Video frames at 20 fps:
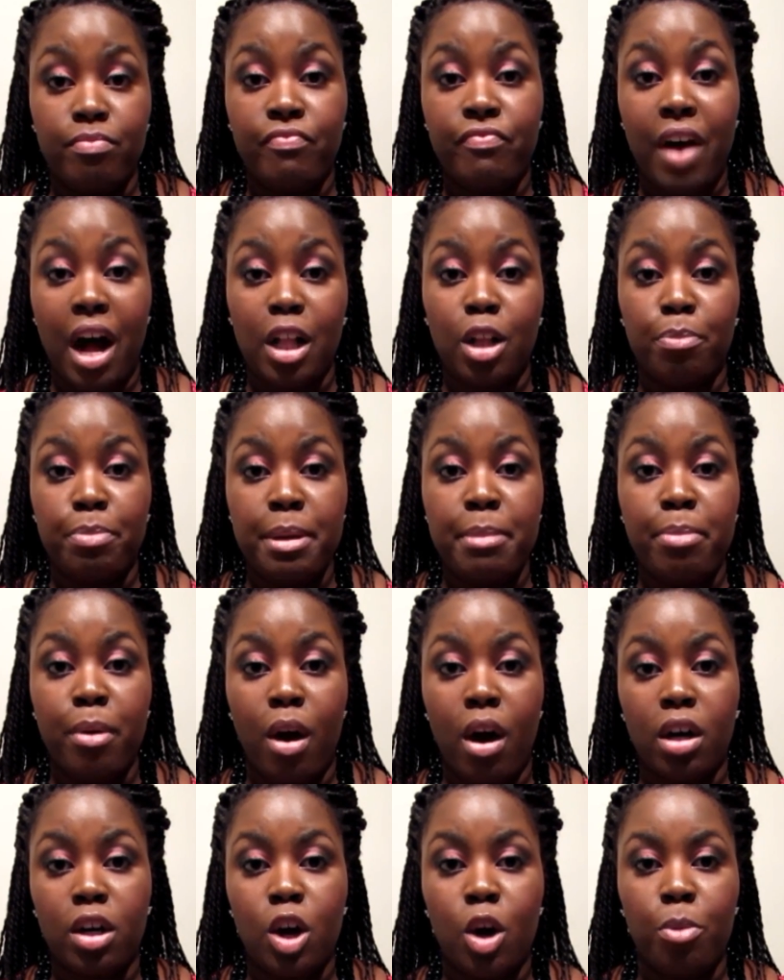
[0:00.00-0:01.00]
follow people
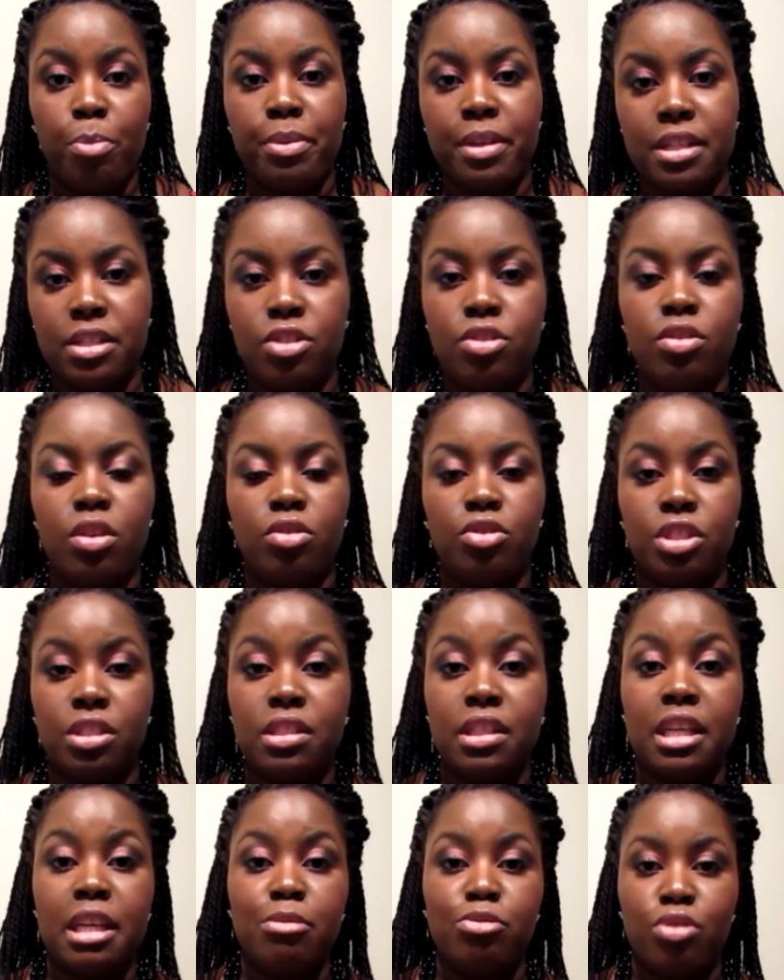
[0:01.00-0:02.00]
on Copious, you know, just
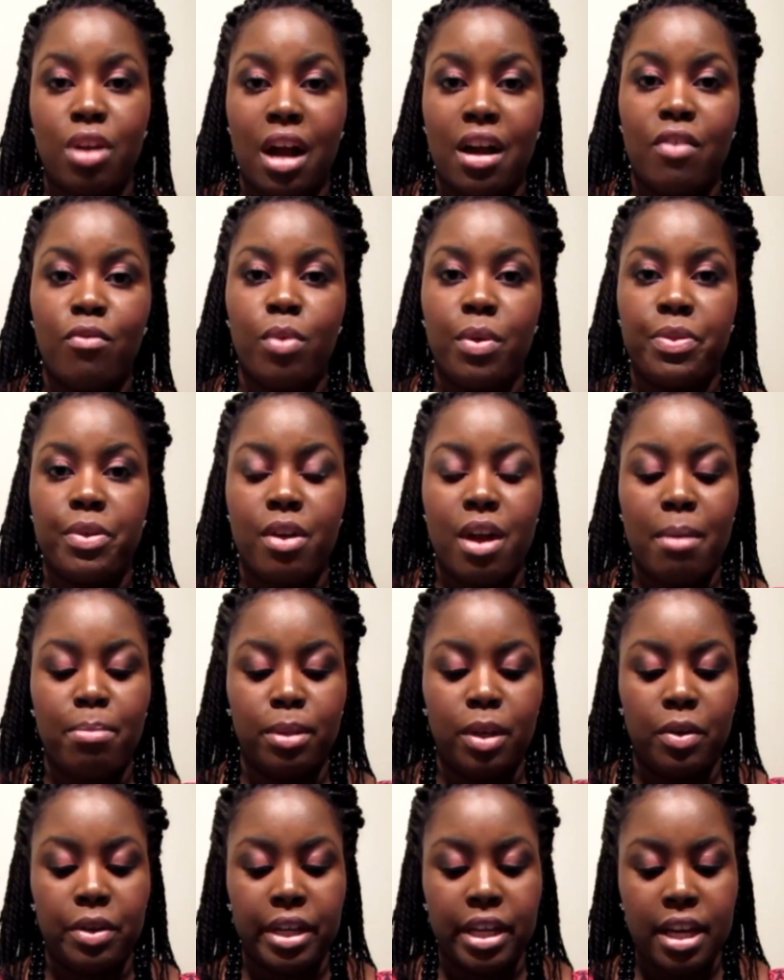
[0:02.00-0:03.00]
to keep track of what they're
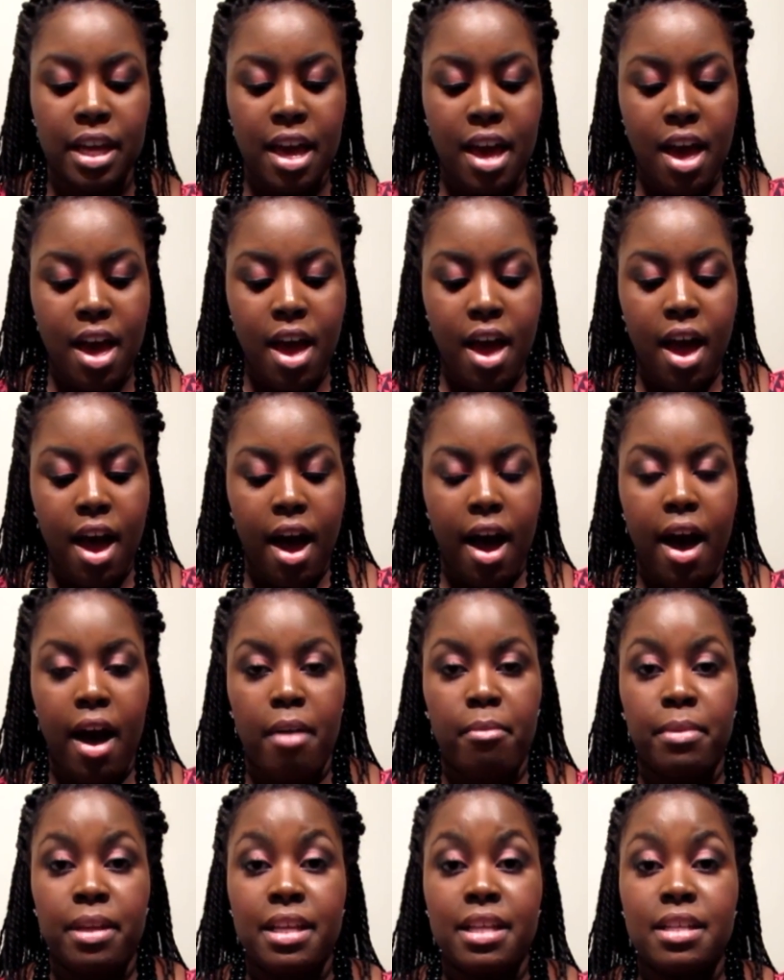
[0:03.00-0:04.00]
uploading,
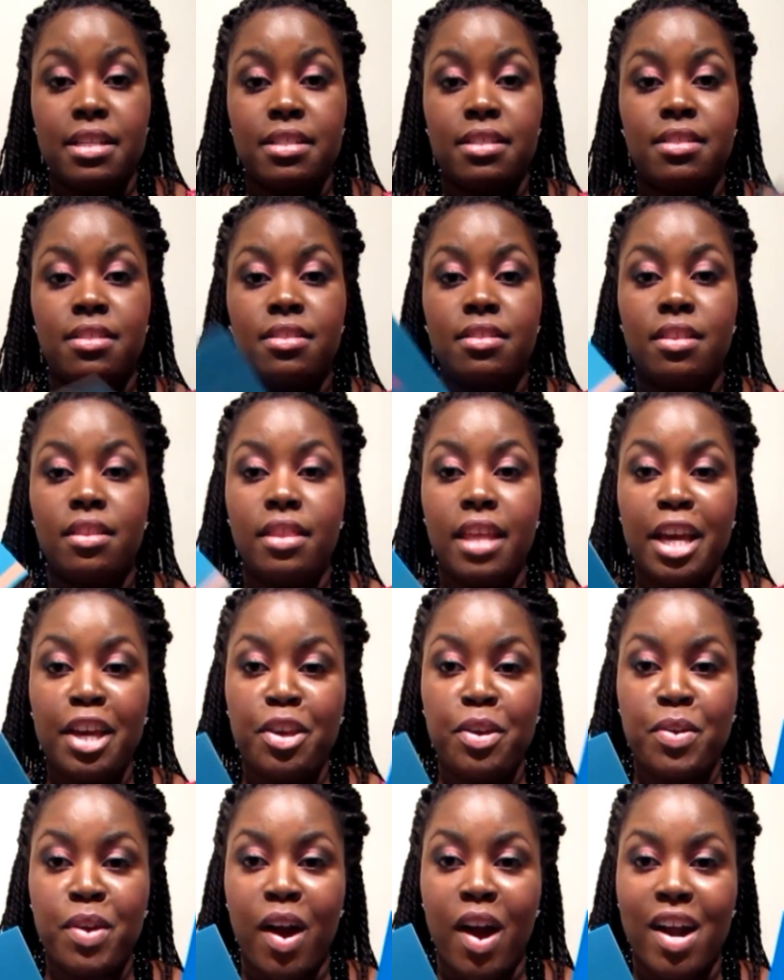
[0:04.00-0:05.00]
is thank
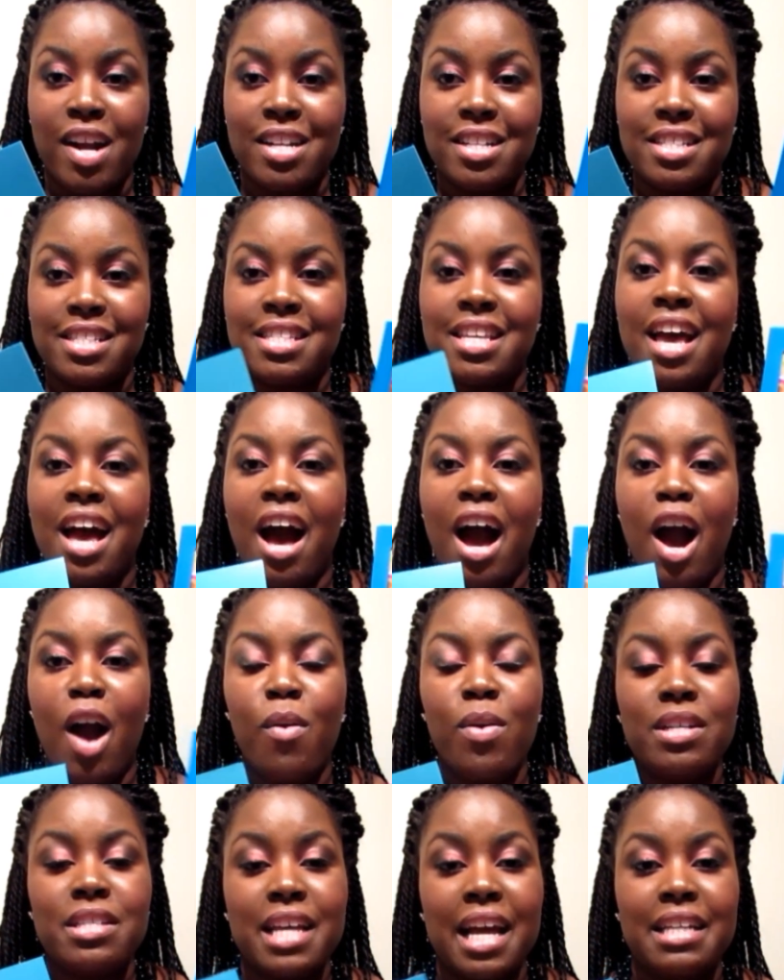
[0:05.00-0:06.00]
you cards. I
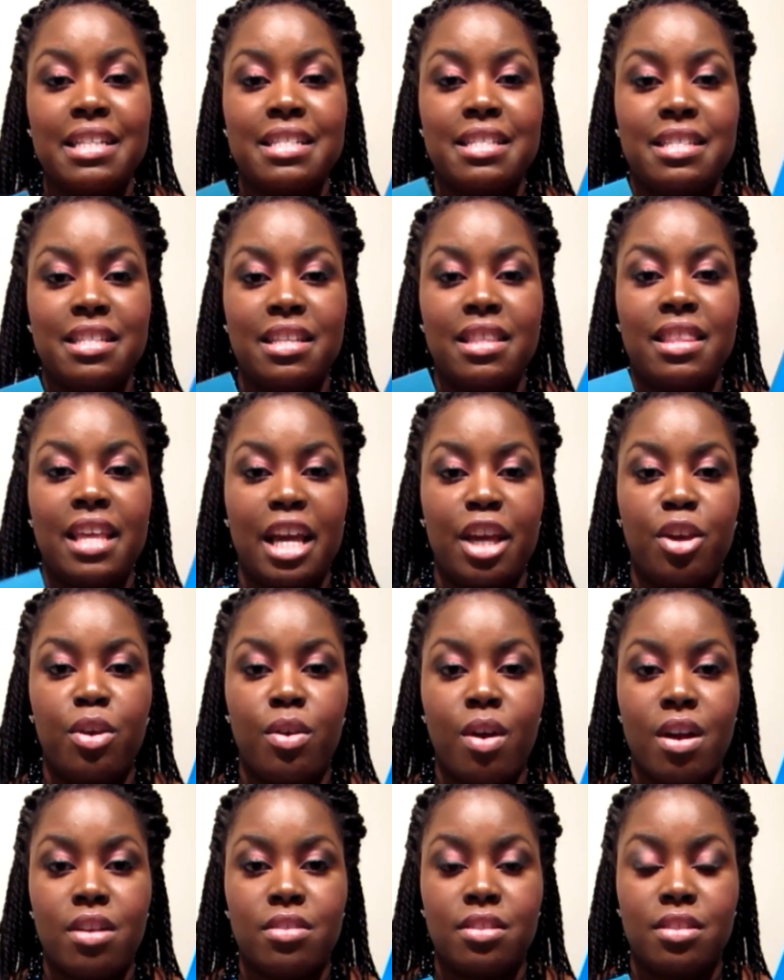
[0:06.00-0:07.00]
always like to send thank you
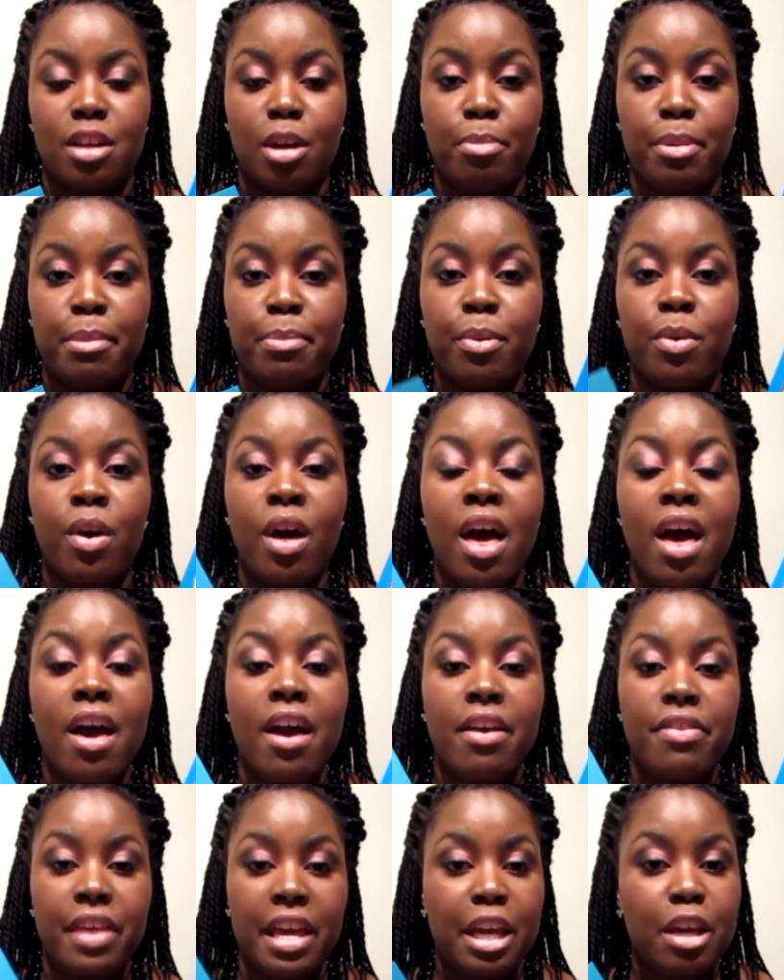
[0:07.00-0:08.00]
cards to tell people
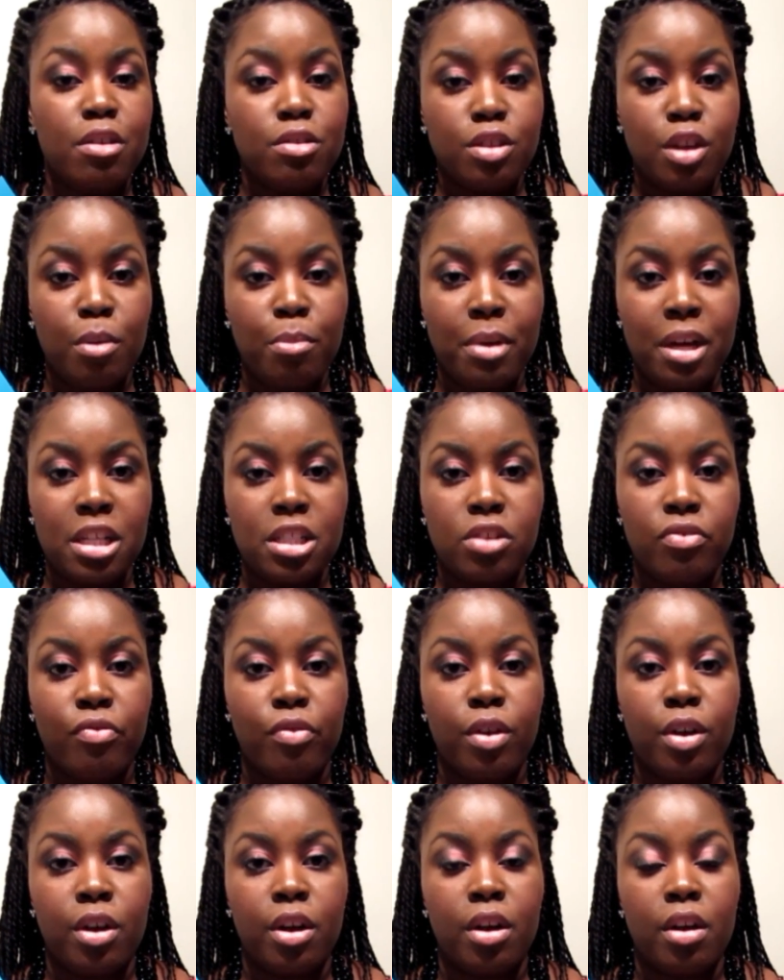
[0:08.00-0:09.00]
thank you so much
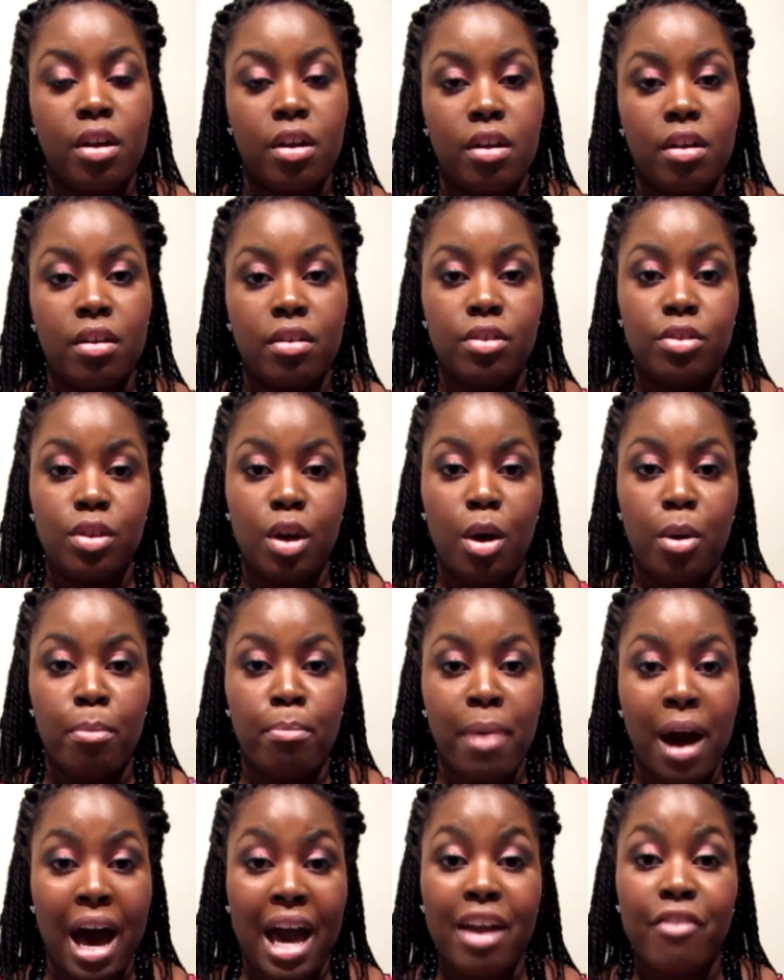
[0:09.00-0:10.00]
for, you know,
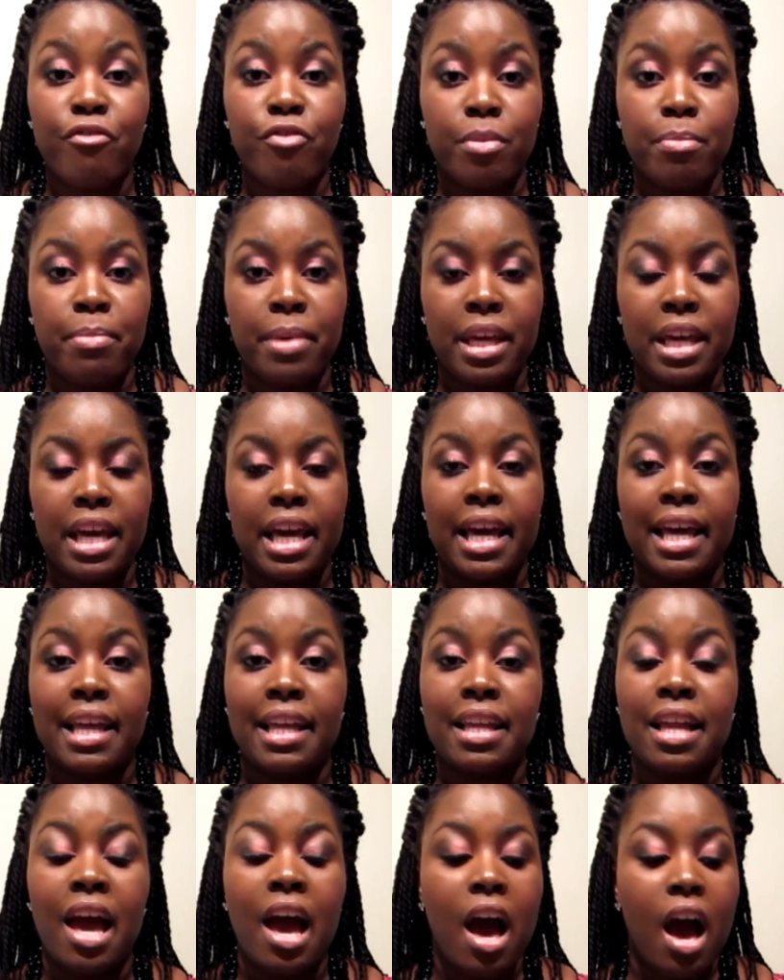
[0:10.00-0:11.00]
buying from me.
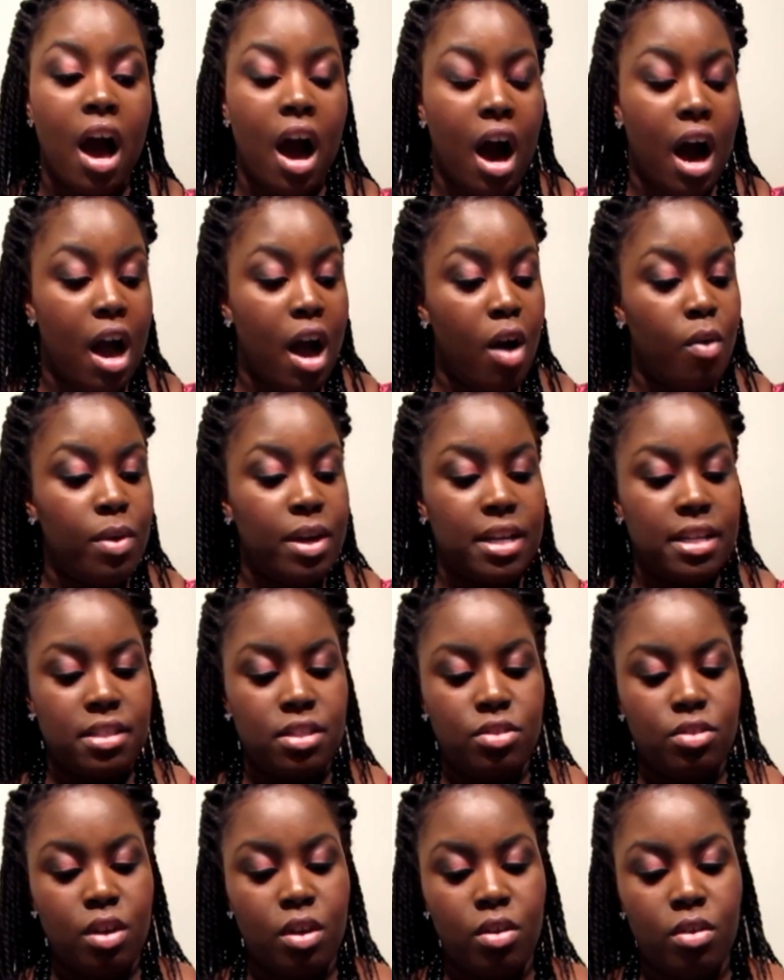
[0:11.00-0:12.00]
And I
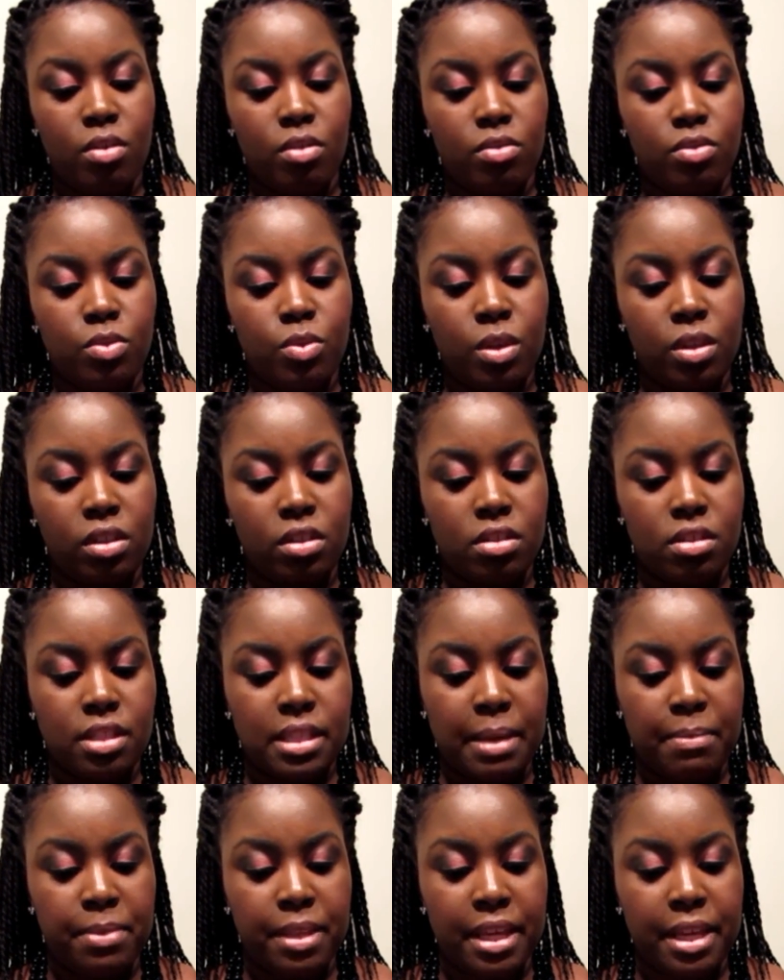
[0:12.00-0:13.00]
always, you know, do a little
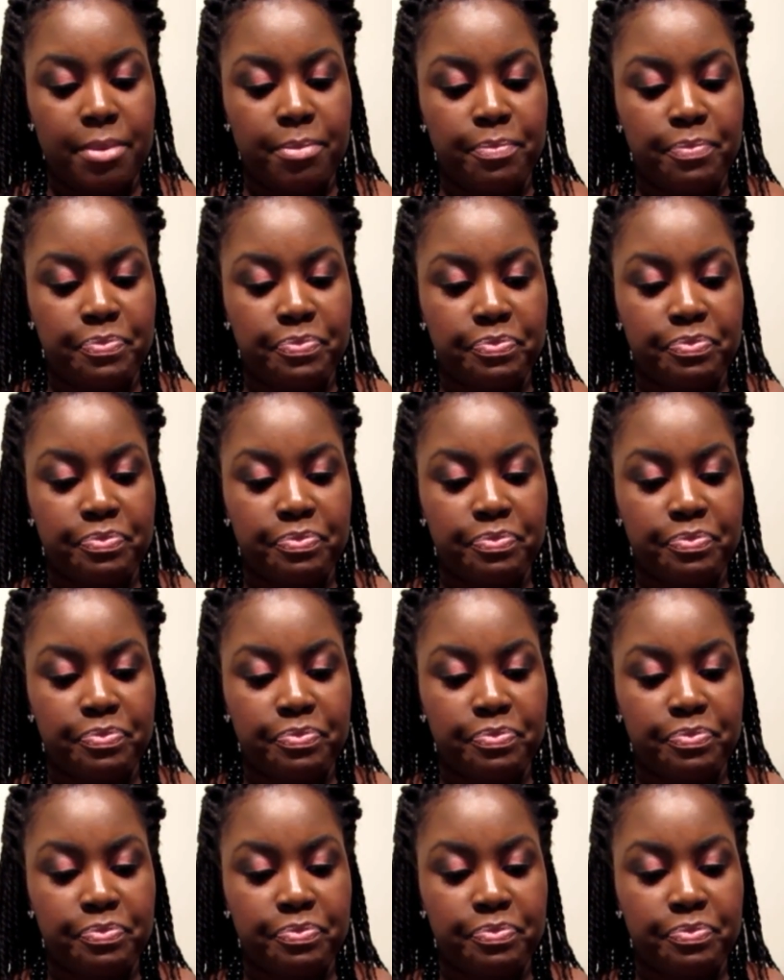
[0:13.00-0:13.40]
something.